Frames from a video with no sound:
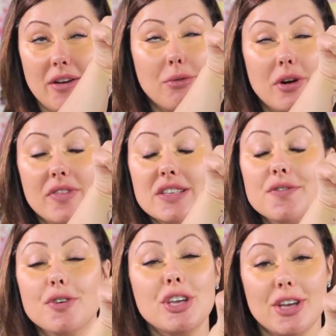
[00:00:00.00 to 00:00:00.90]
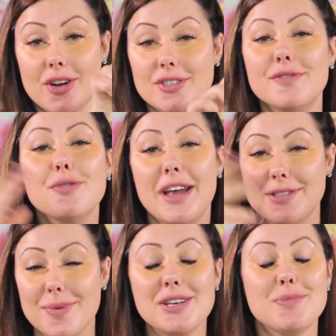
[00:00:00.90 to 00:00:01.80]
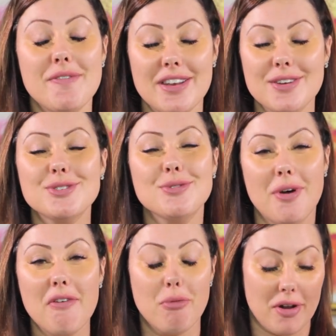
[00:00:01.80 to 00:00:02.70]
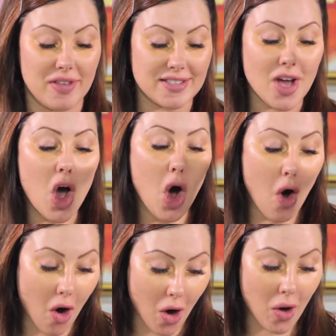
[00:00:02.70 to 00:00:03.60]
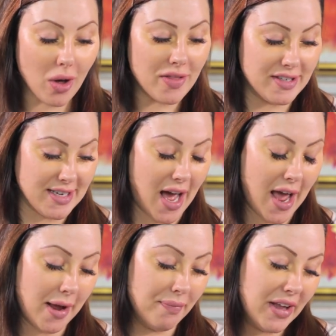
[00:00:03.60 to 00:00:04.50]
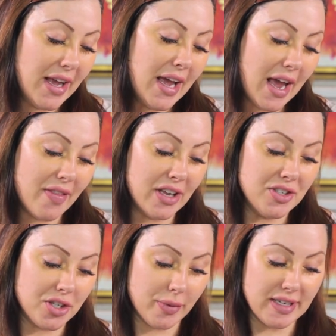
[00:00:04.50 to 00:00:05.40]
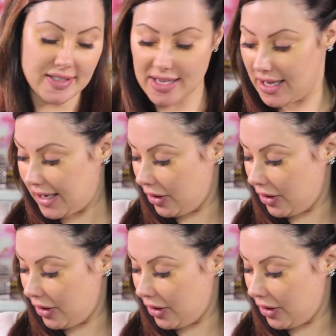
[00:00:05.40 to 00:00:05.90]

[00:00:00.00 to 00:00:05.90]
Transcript: I've worn this for years. If you guys watch my videos, you know I've worn this all the time. And then Dewy Skin, I